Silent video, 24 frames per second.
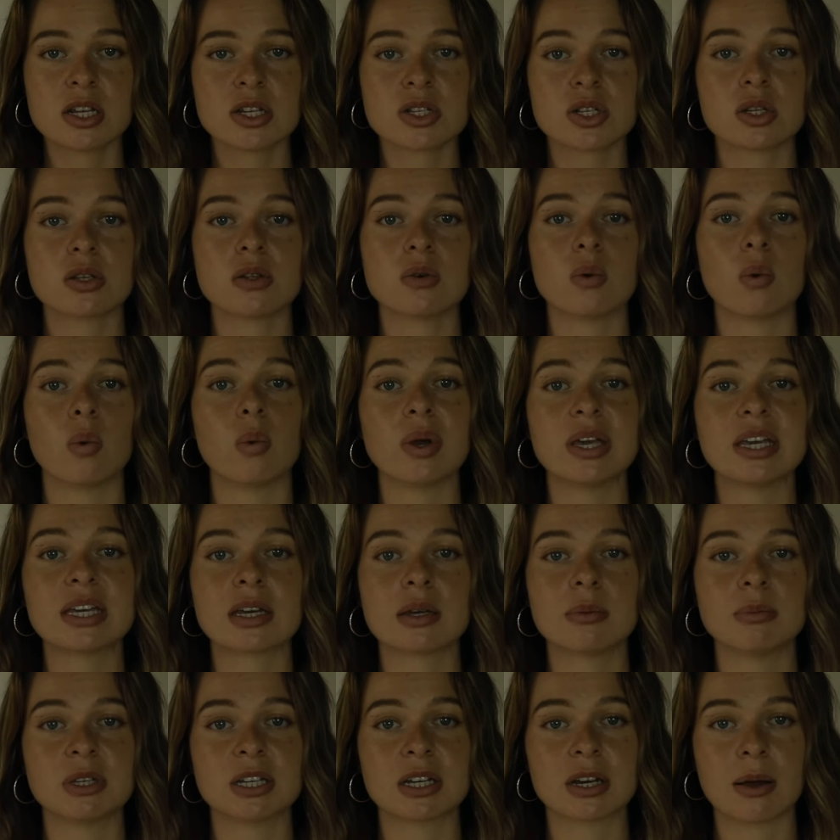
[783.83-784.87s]
so that we
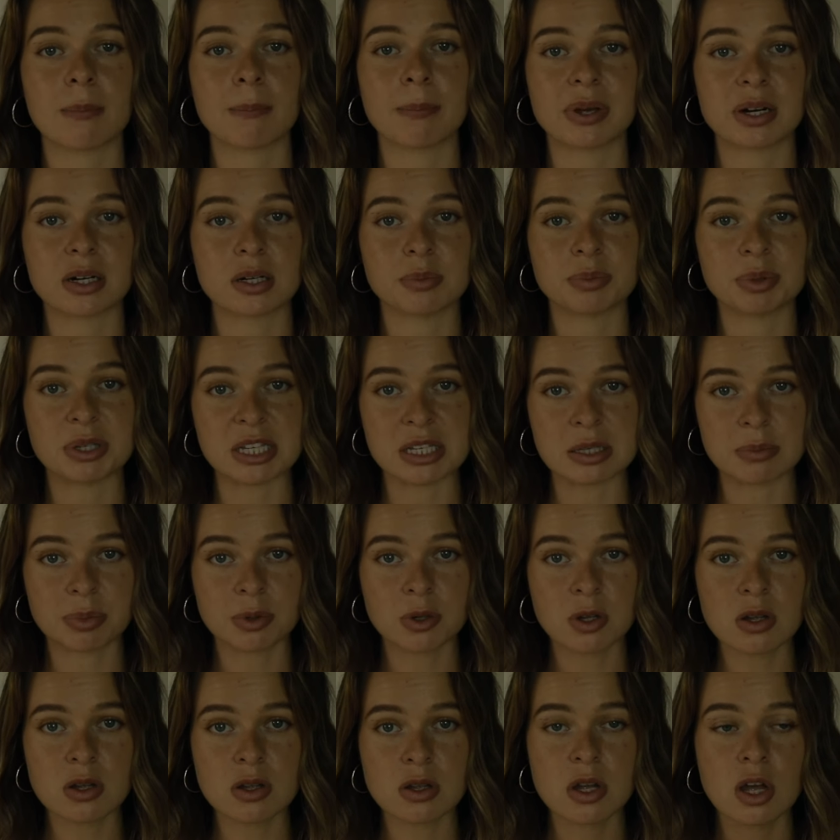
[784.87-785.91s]
can become better
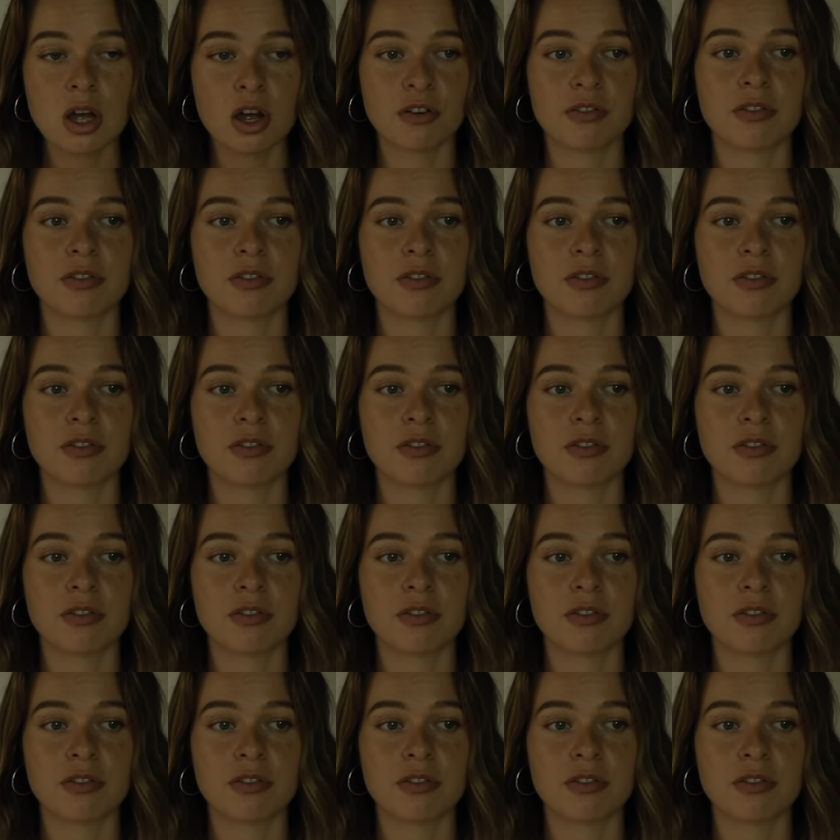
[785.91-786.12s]
people